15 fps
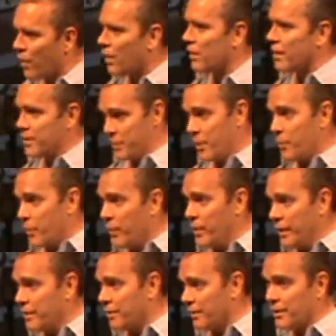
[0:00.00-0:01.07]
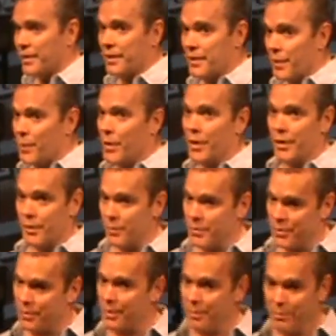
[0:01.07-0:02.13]
for our lives, maybe we need to look at the one who
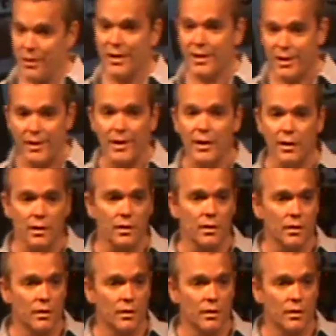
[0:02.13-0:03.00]
was completely in.